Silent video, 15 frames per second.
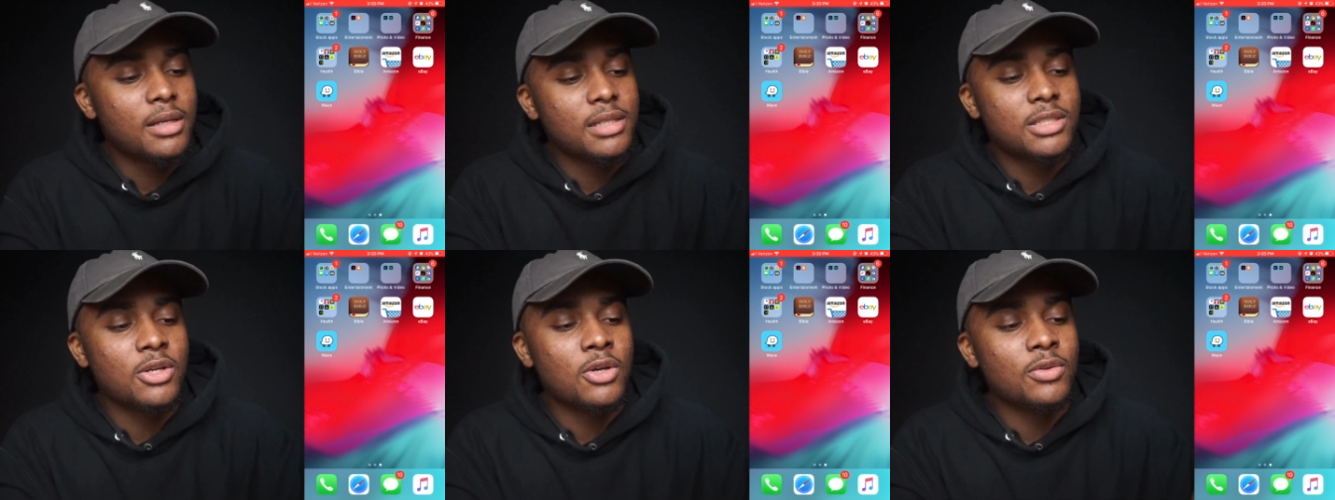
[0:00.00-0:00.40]

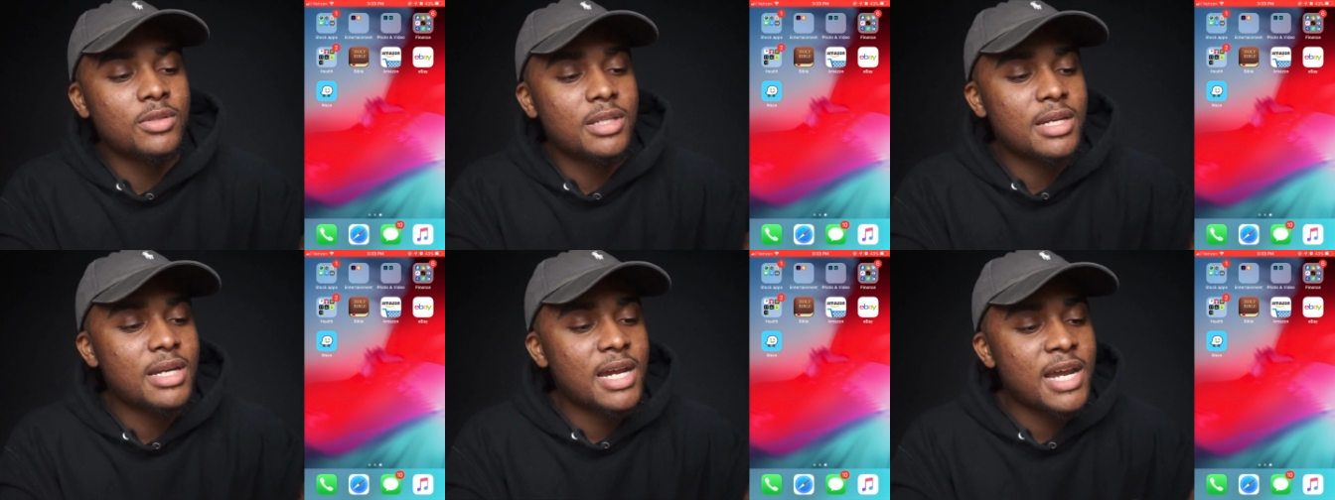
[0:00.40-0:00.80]
So
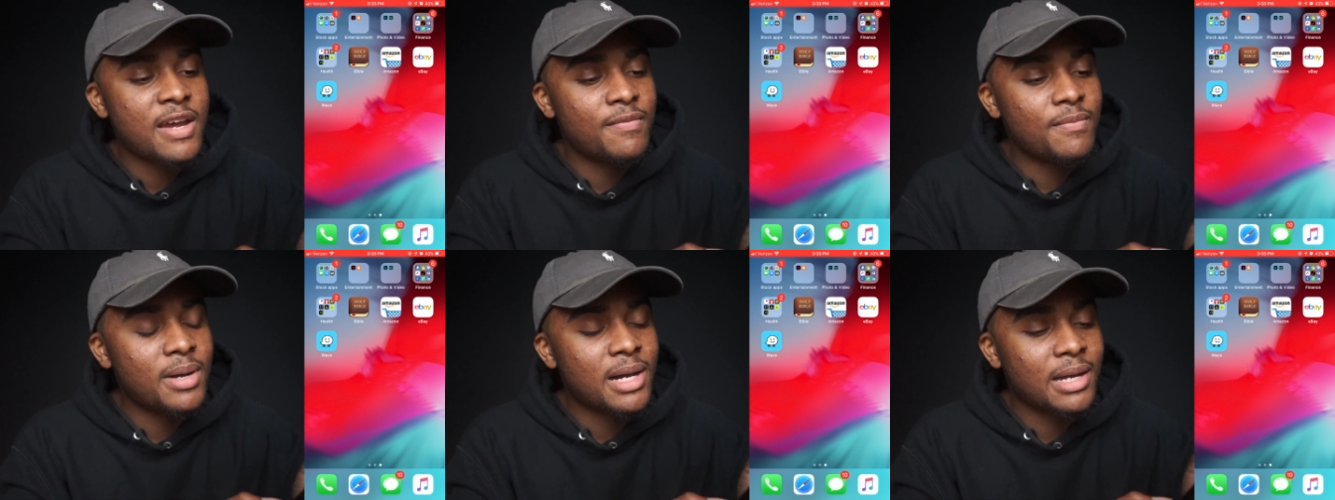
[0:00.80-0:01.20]
then I
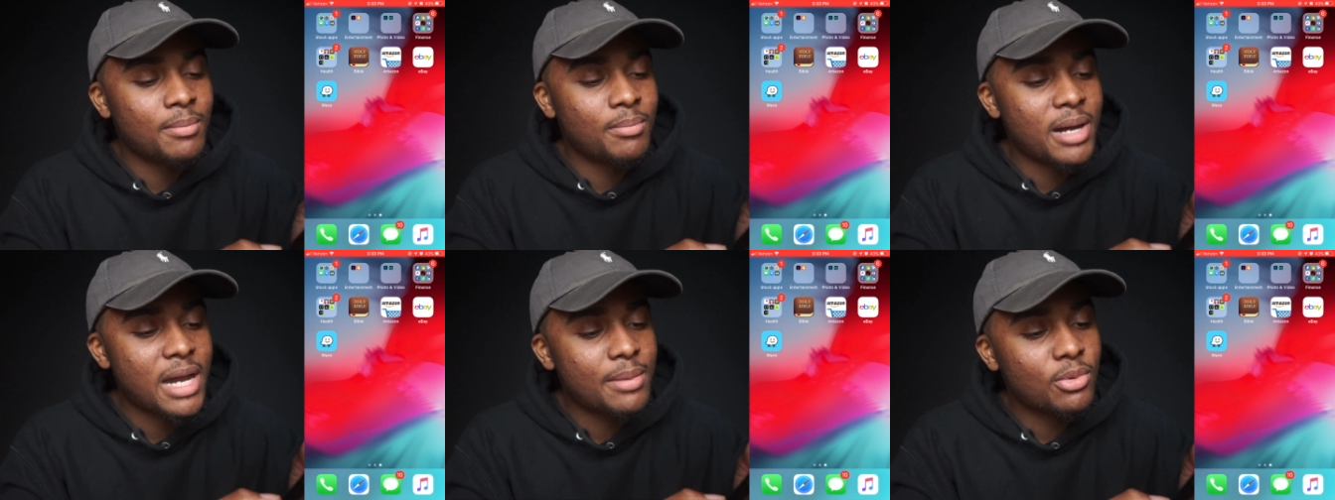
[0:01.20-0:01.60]
have my
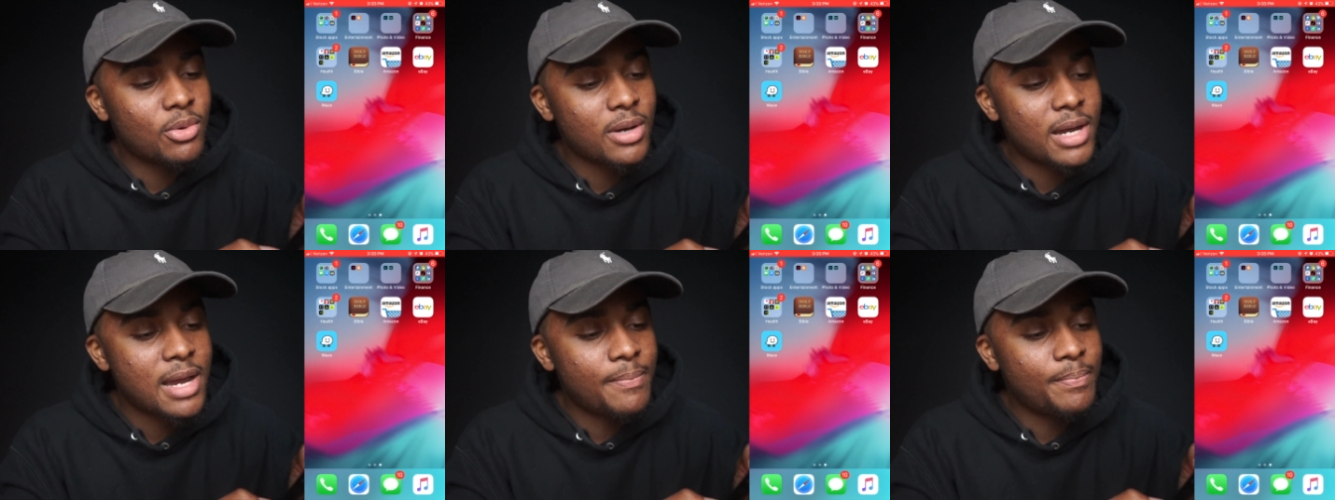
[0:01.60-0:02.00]

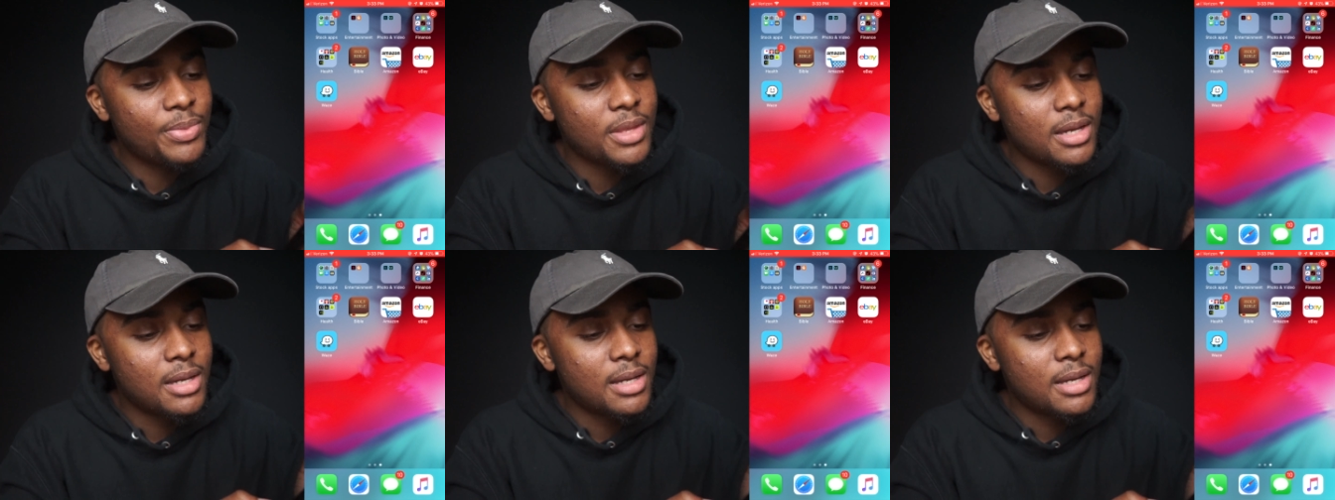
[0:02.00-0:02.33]
Bible app.